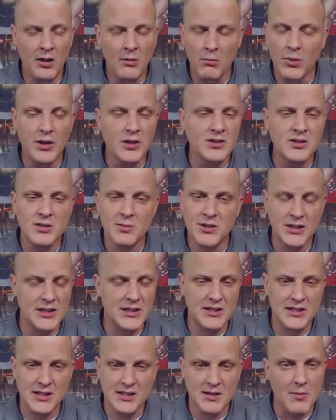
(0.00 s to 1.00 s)
But
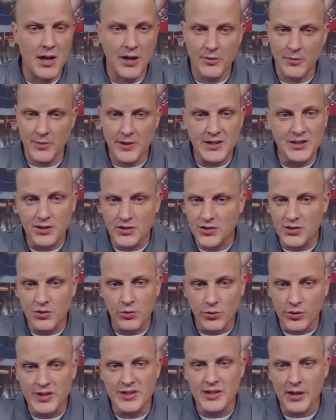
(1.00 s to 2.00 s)
ultimately it doesn't matter because they'll
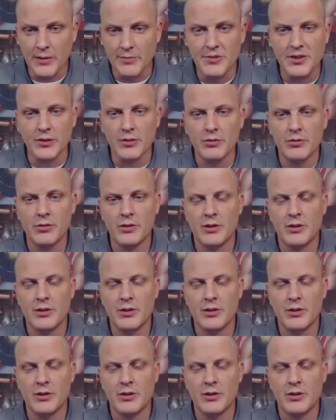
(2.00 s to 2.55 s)
screw this up too.